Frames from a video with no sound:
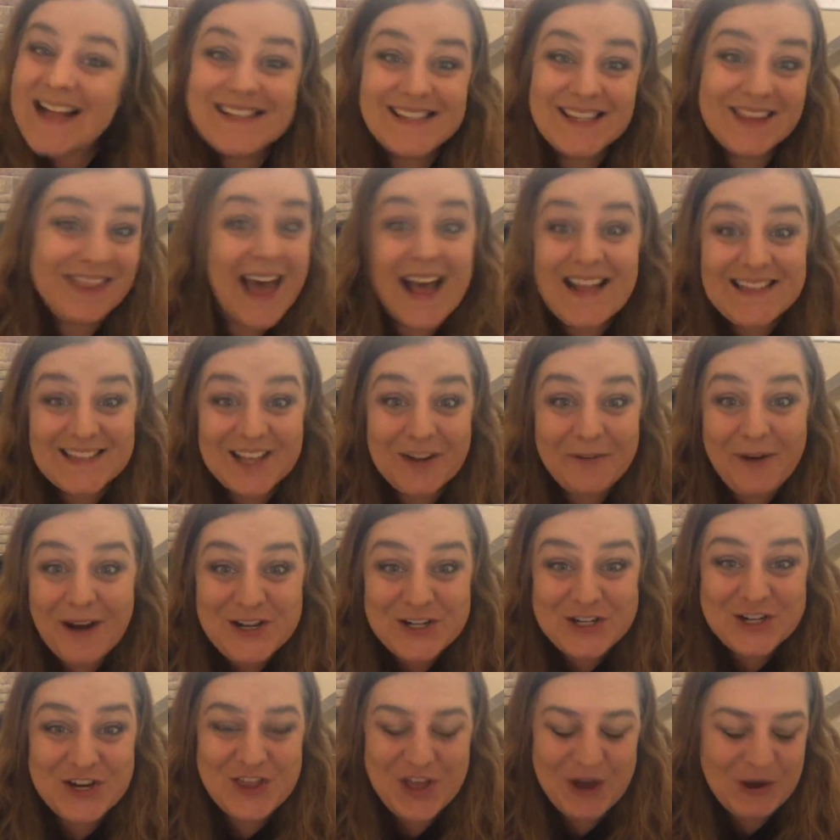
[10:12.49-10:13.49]
That's the
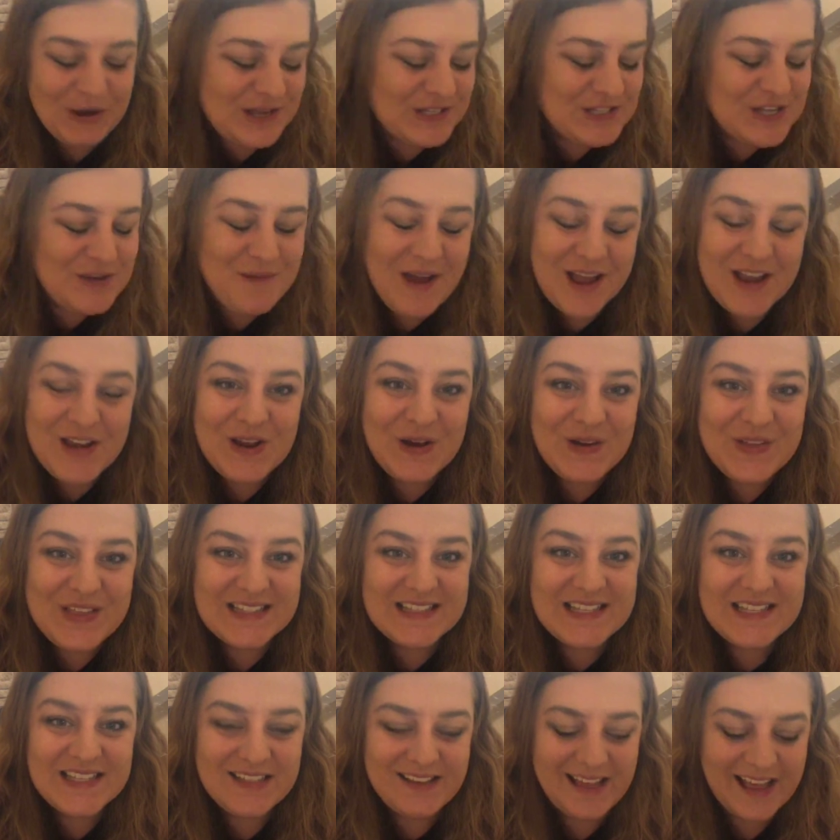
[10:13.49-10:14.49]
question though, because you might know this
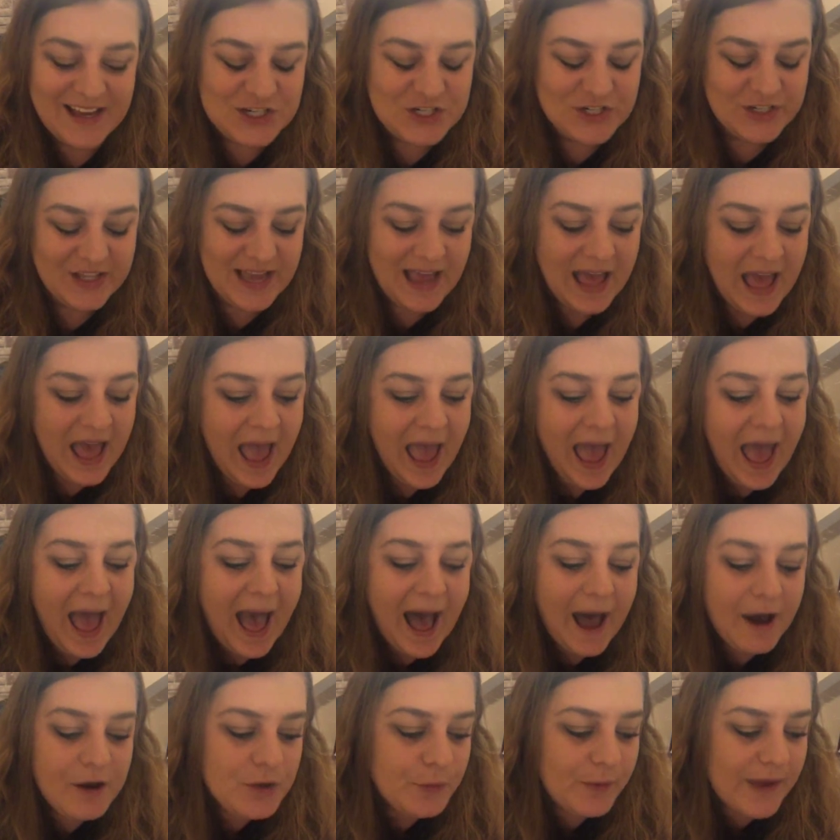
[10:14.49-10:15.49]
intellectually.
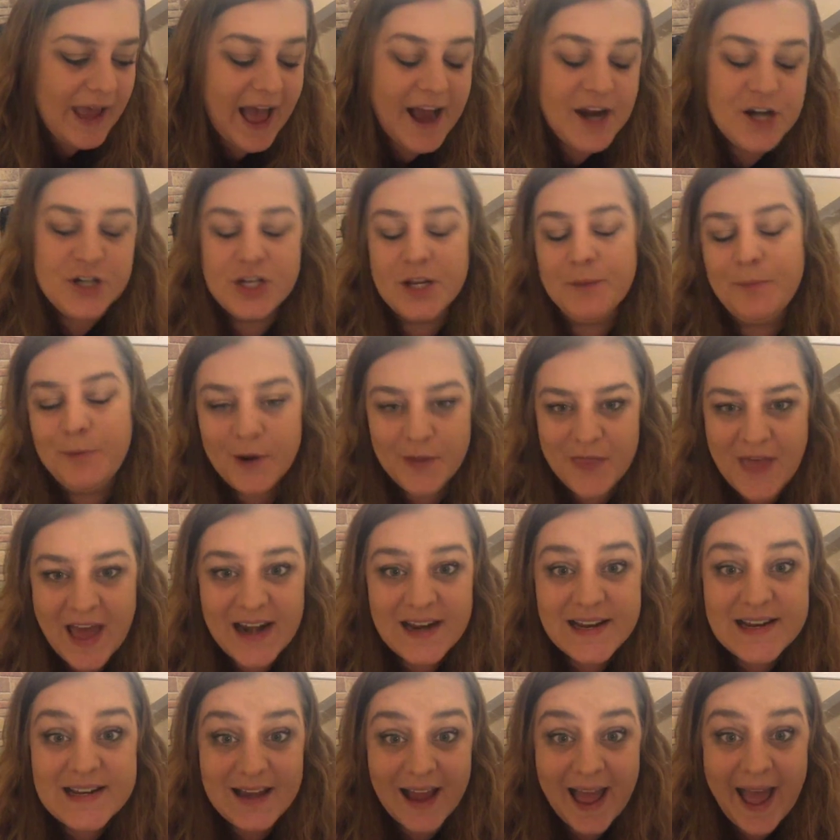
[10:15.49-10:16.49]
How do we actually put that
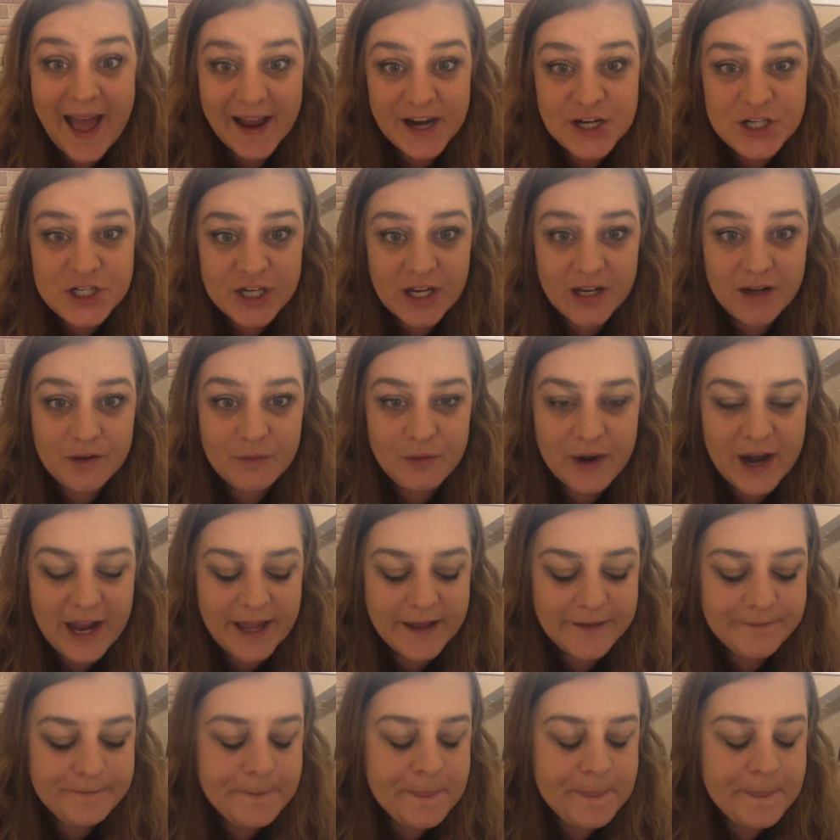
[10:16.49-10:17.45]
into action, right?